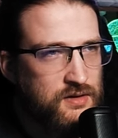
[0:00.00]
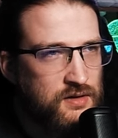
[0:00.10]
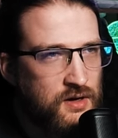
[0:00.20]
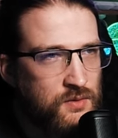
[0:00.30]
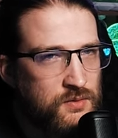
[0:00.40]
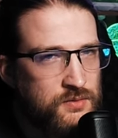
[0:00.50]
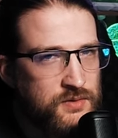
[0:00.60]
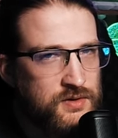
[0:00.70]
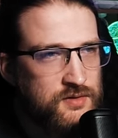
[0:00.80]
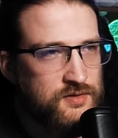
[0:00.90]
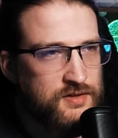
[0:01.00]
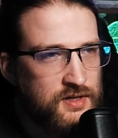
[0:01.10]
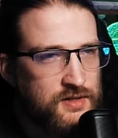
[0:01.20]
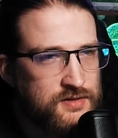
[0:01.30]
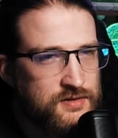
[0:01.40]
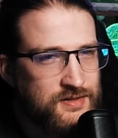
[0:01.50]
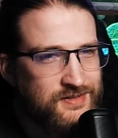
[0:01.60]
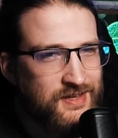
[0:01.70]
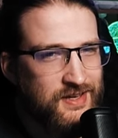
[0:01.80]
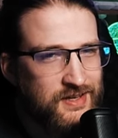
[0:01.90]
No, what would we do instead? Let's
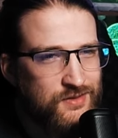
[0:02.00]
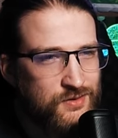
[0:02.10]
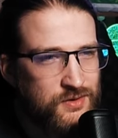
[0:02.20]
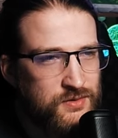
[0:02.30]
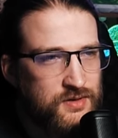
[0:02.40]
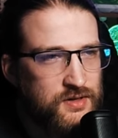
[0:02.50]
let's think it through.